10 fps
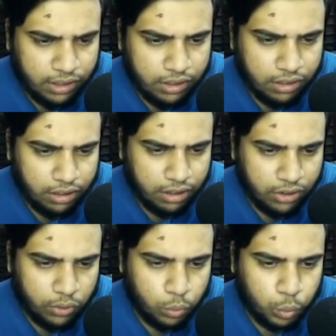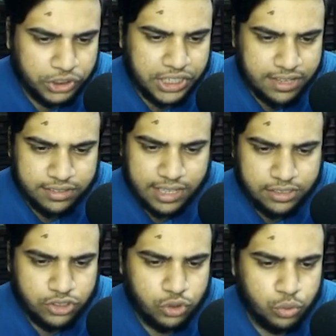know. Which has
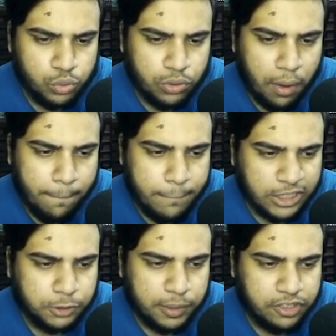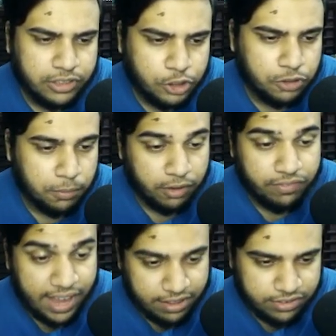led to much speculation among
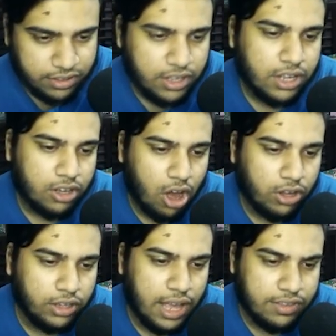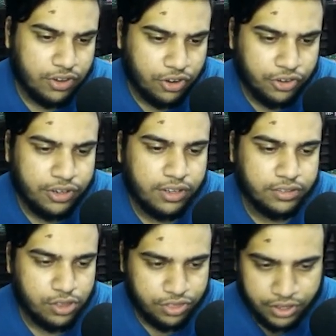fans. Cuckle has heard
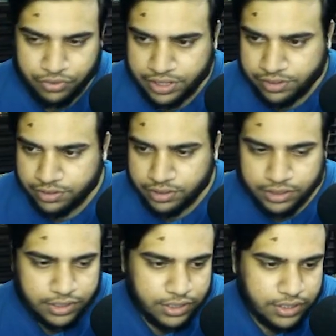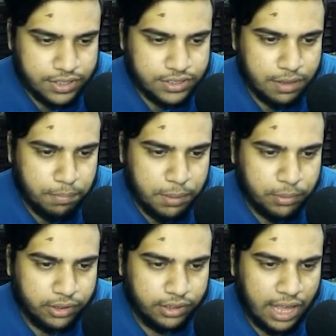the theory. Some
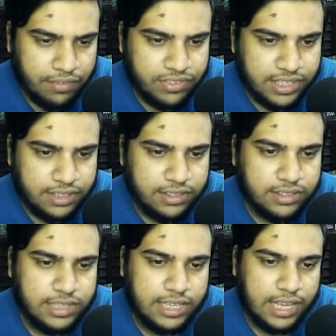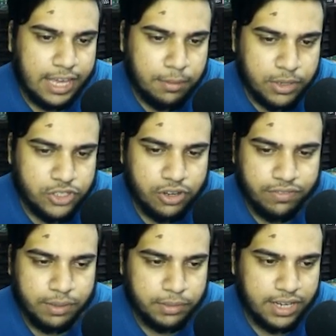people have seen the image of
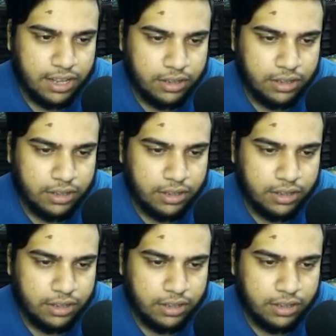the medallion